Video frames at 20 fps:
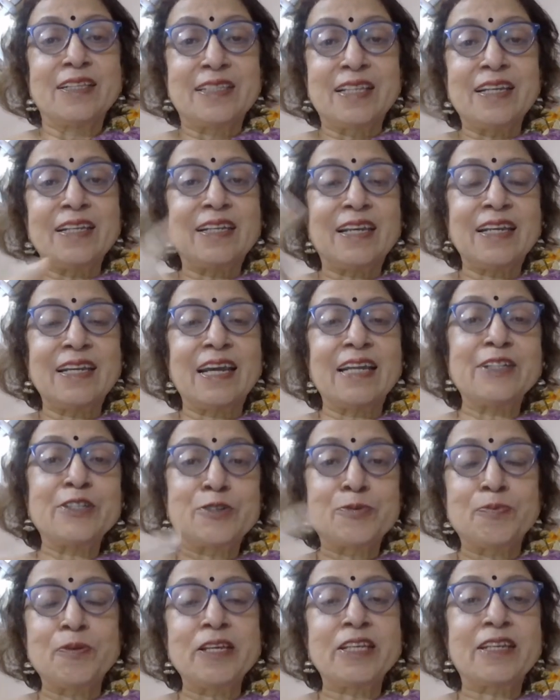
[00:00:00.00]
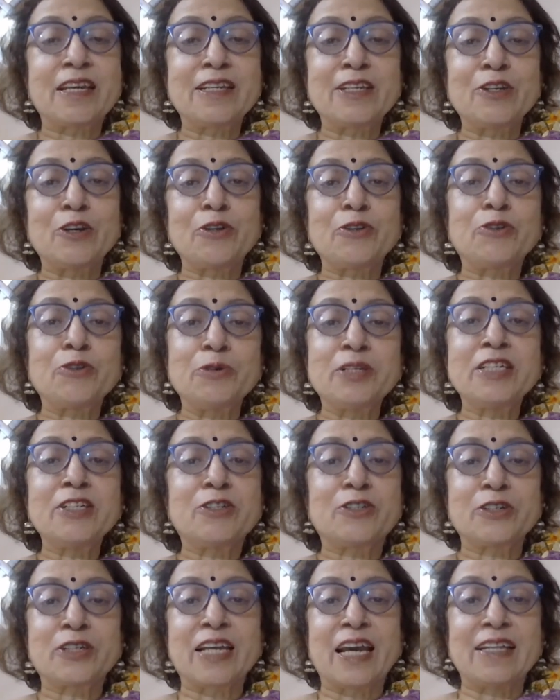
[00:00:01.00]
Thinking and speaking you're
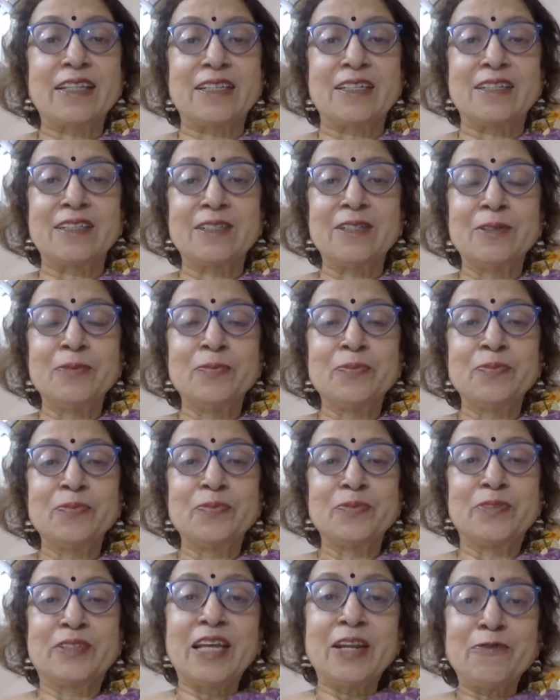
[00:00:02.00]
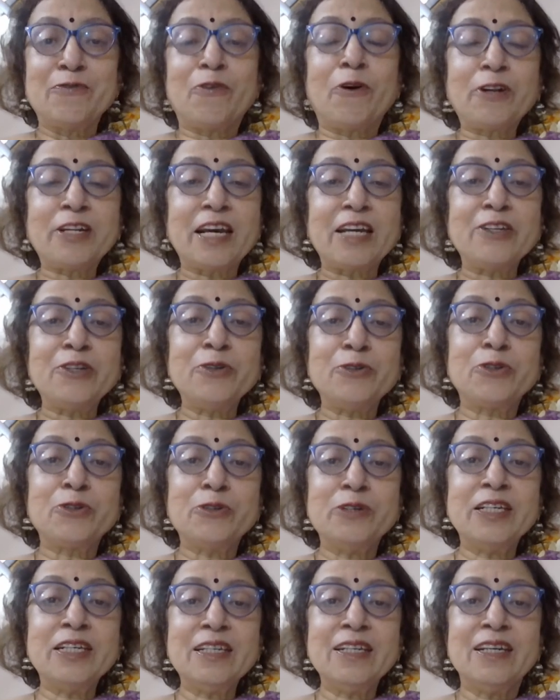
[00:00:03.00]
doing together. Then what are you
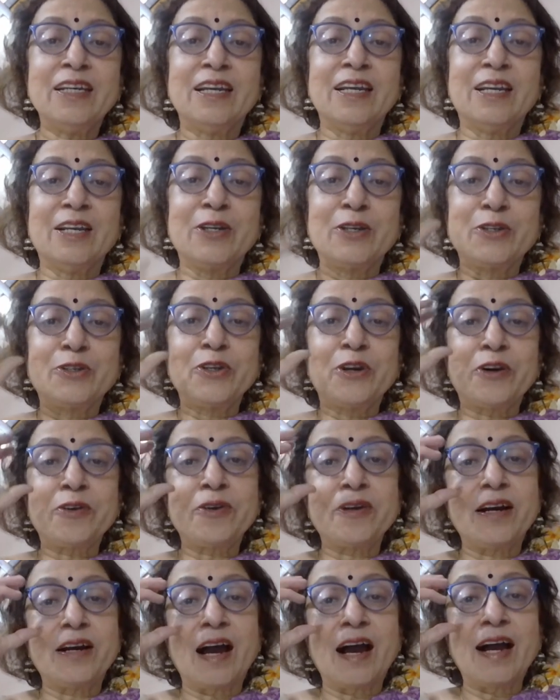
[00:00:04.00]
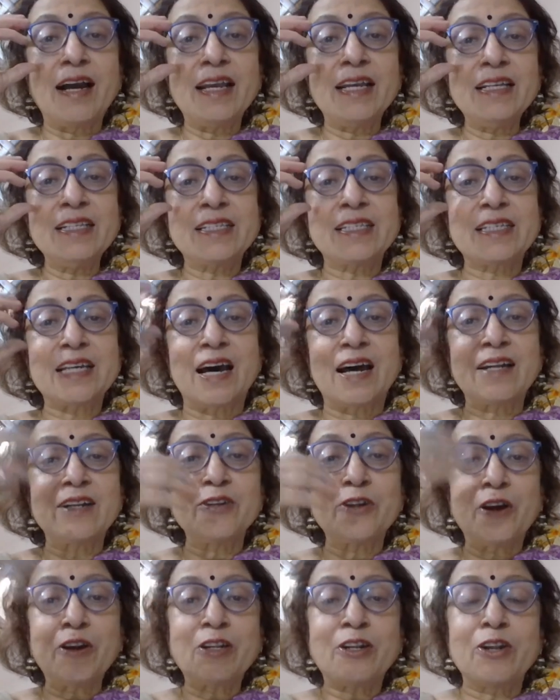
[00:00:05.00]
doing? Your eyes are
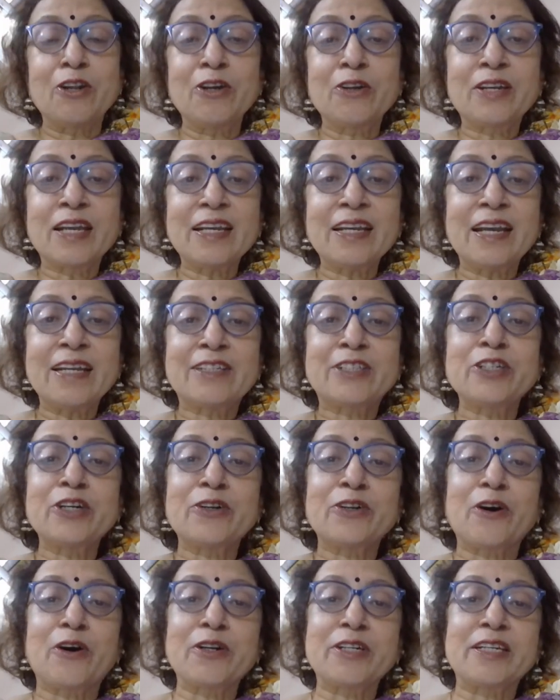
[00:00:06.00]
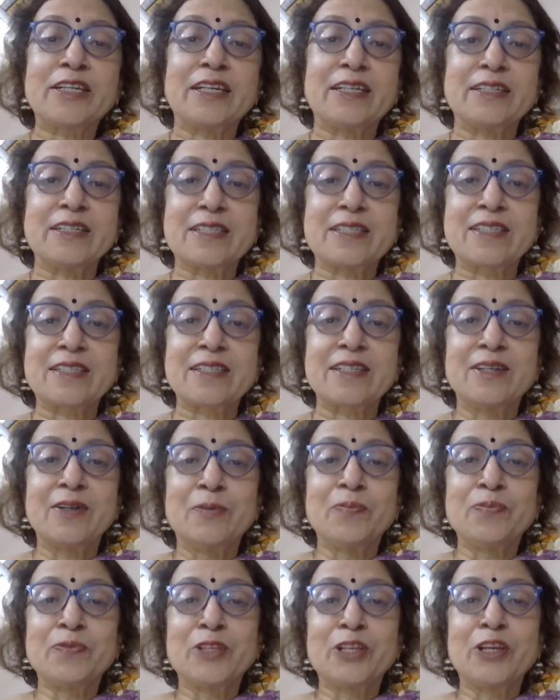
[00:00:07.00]
not looking at your audience.
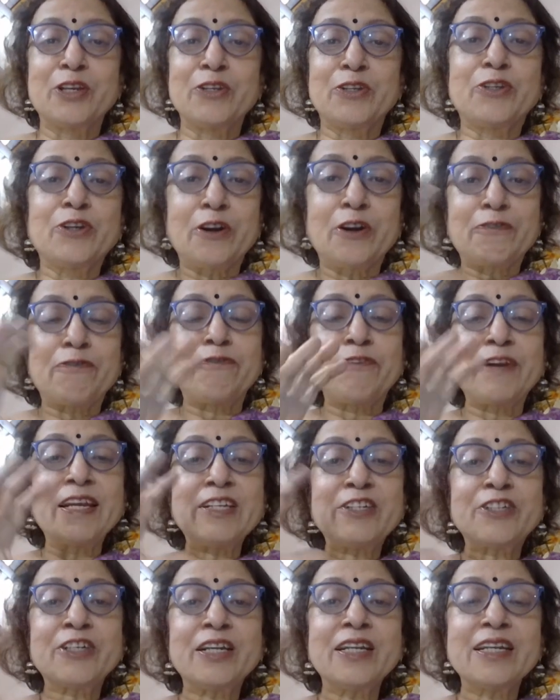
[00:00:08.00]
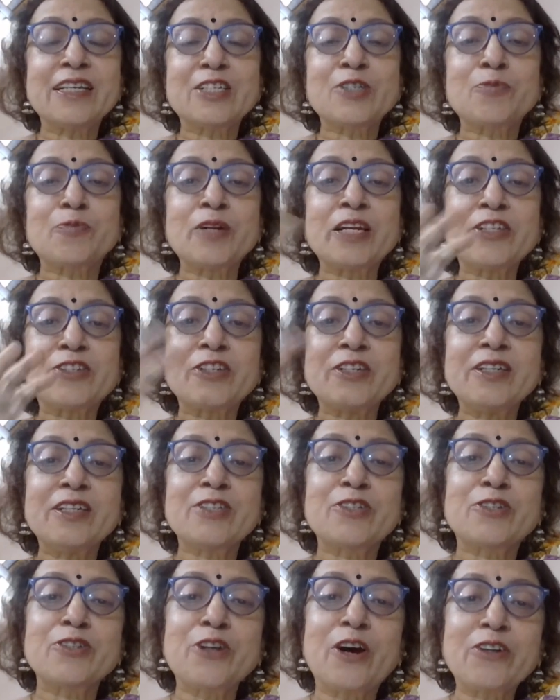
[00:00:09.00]
Your facial expression
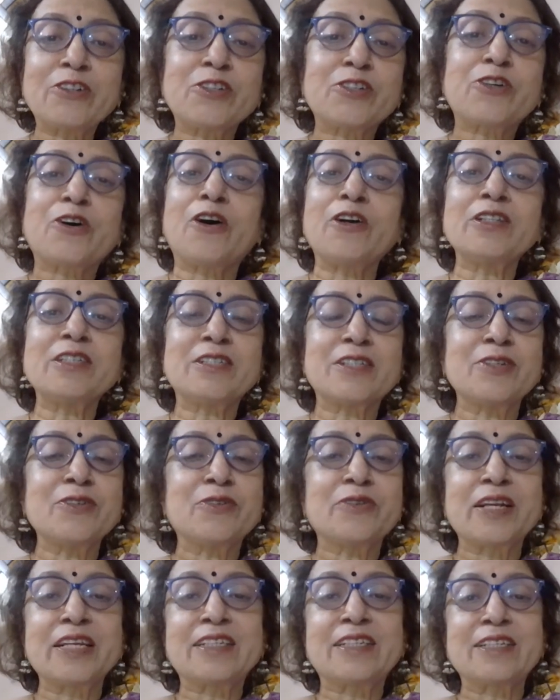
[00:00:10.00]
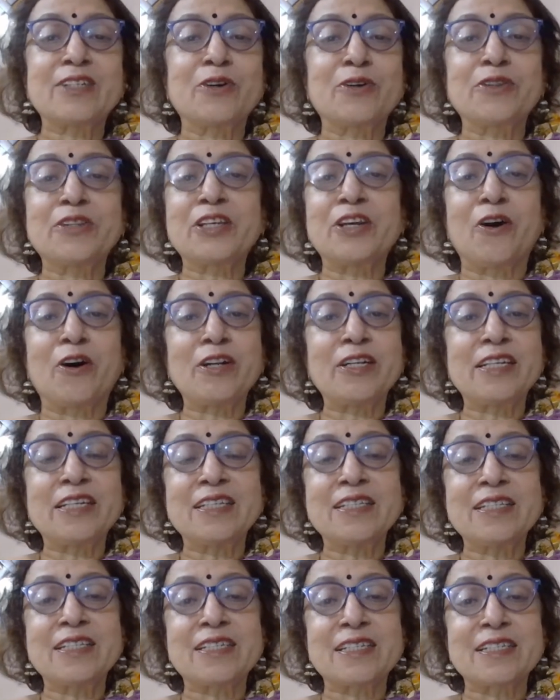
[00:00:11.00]
is not concentrating on the
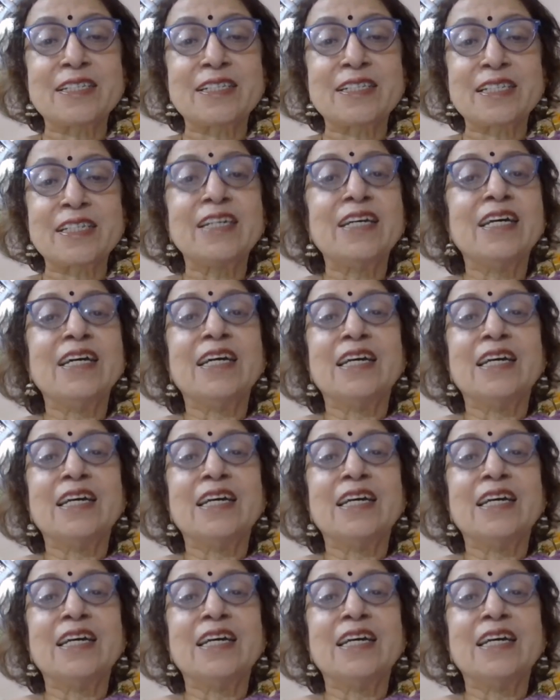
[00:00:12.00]
audience's,